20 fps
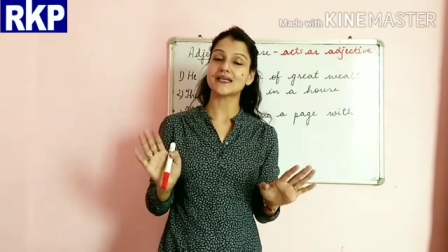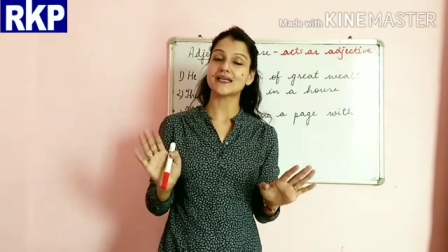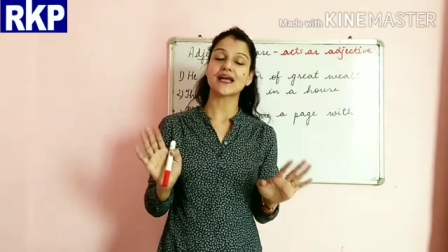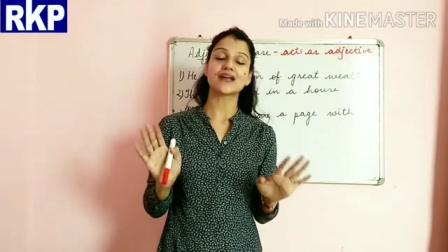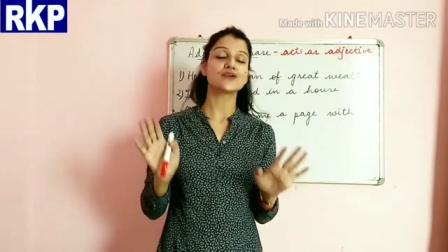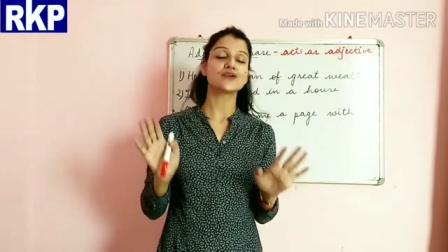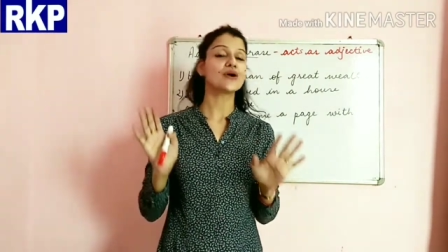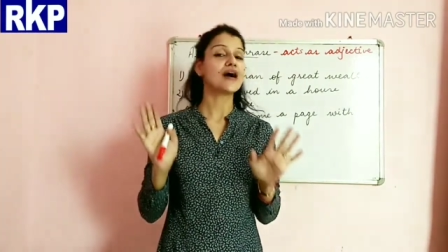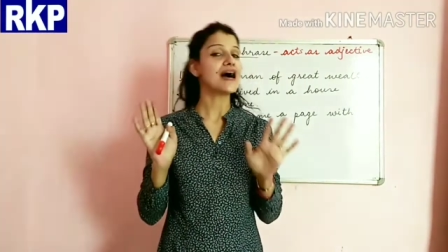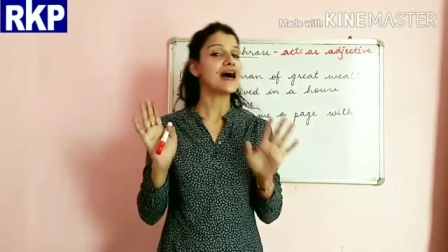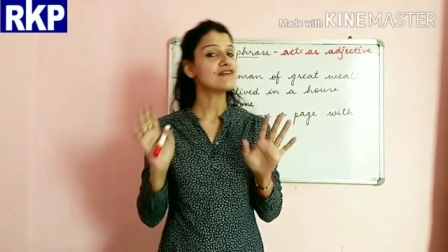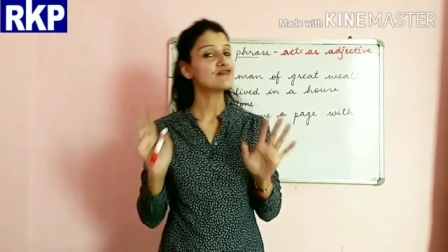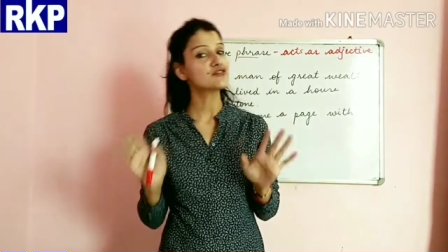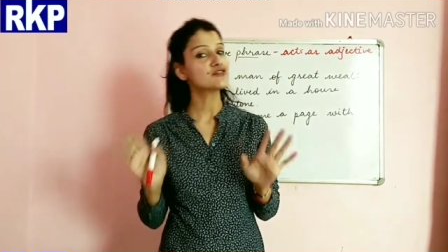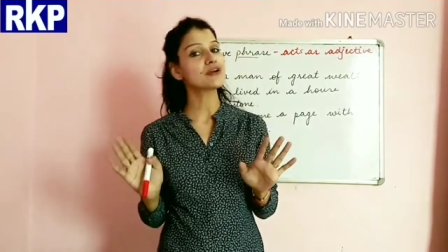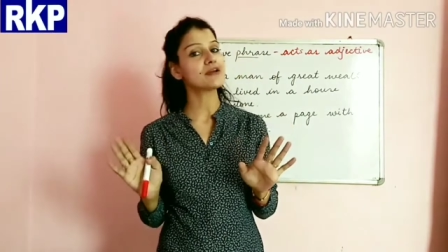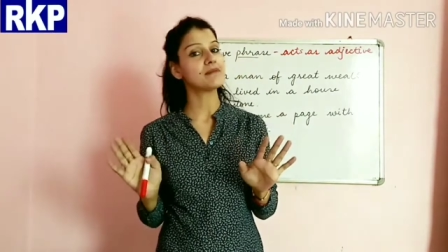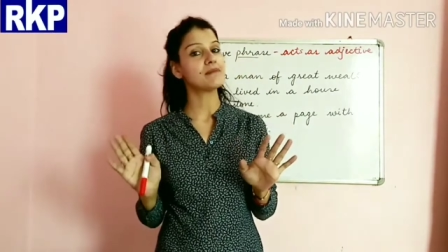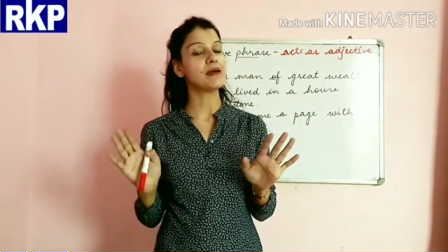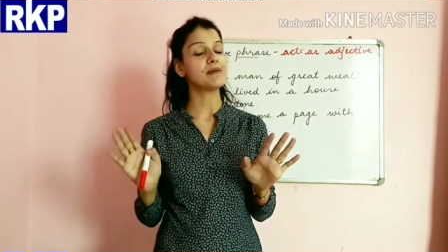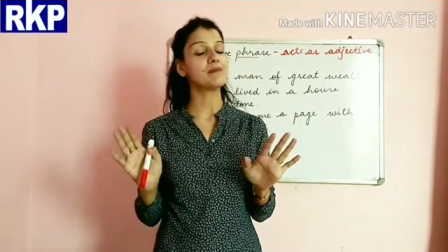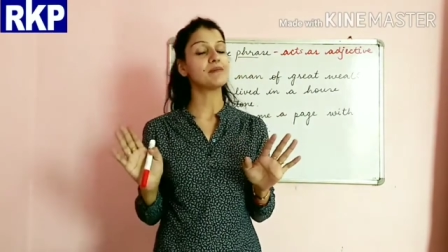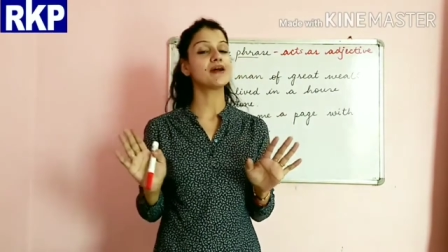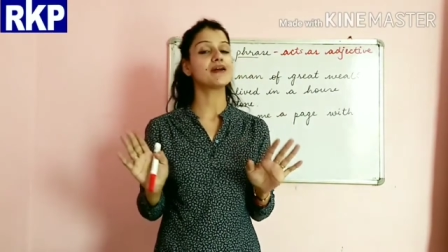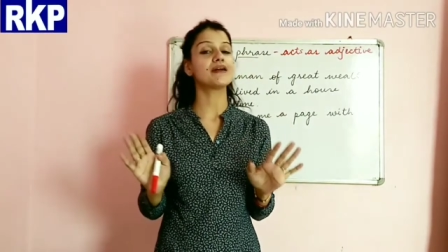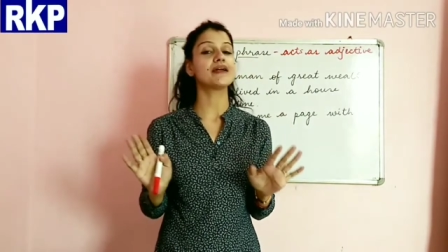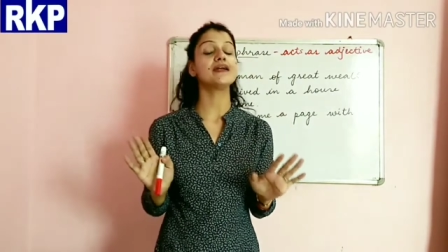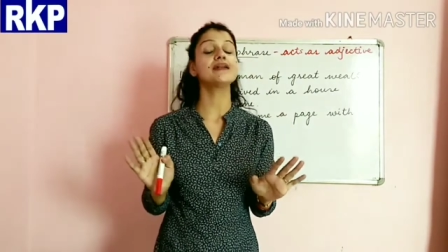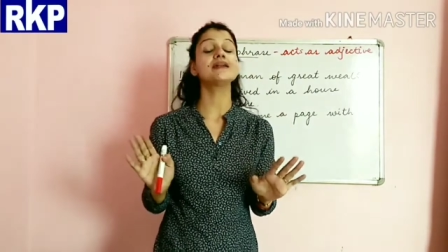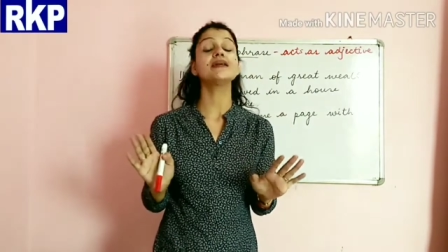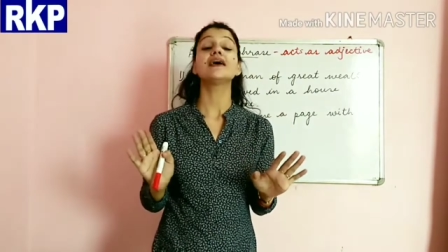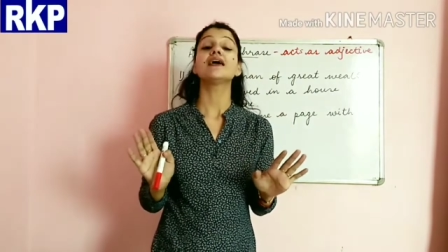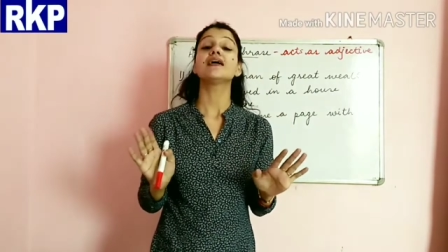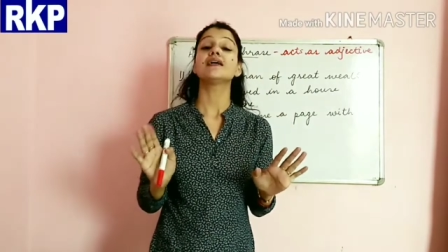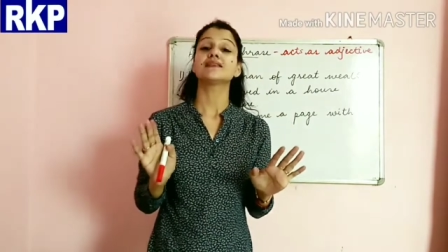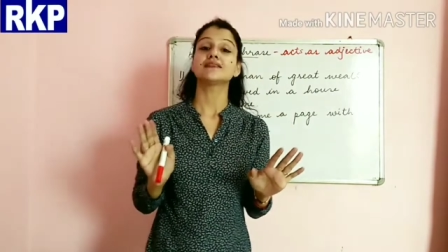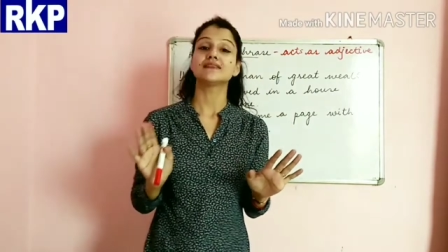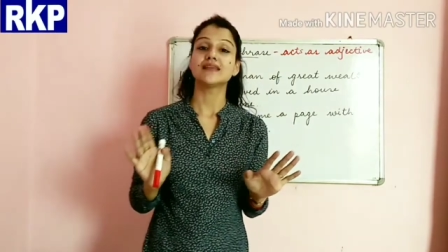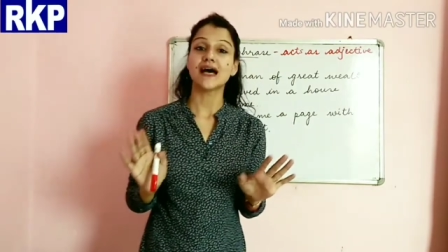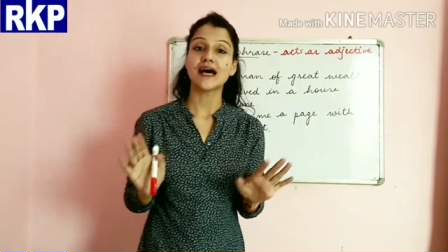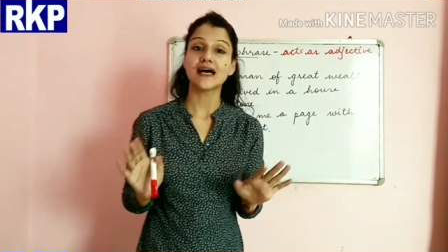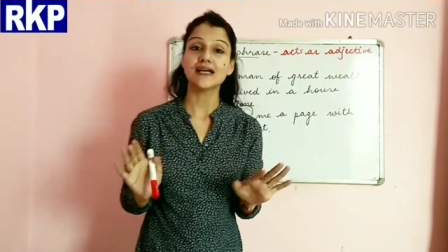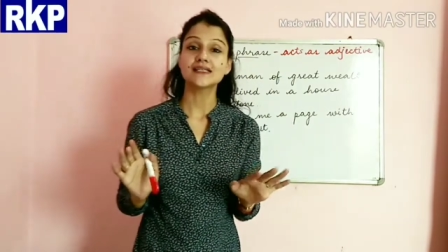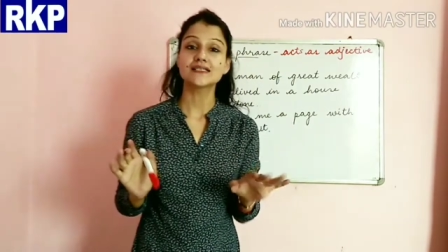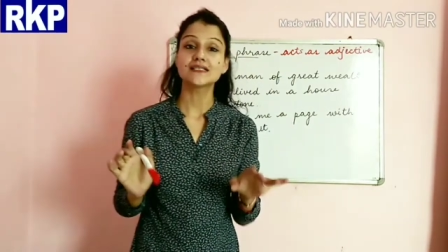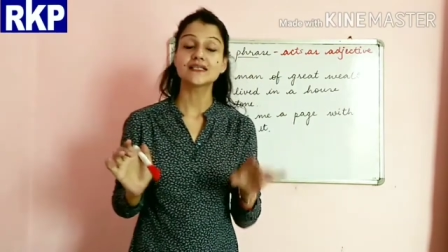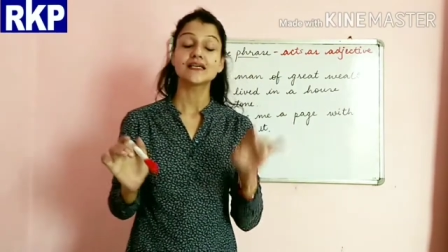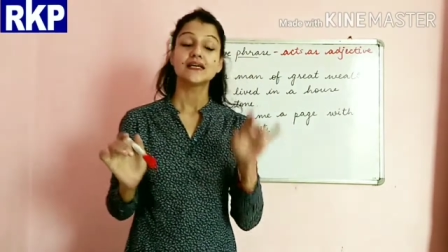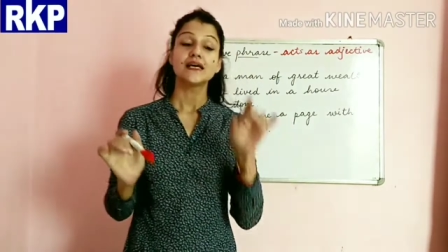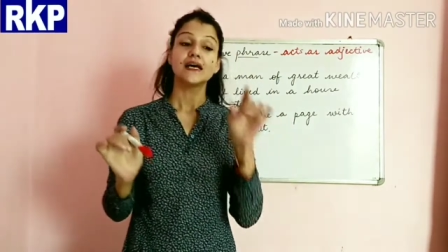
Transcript: and you have to remember it that